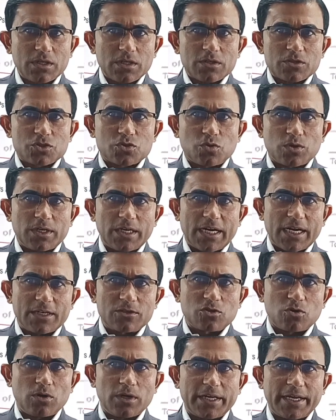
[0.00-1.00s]
should not
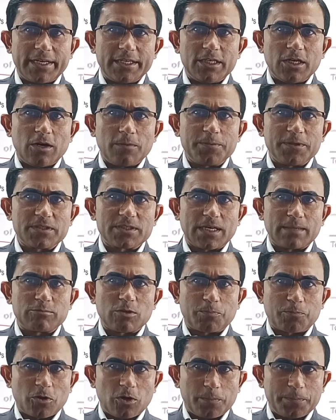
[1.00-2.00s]
hold any office of the
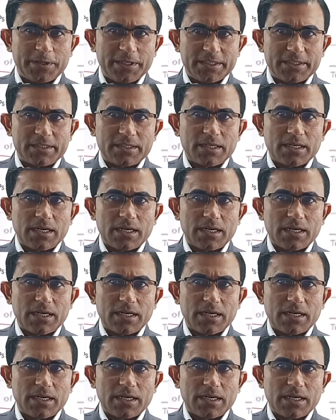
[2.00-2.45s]
profit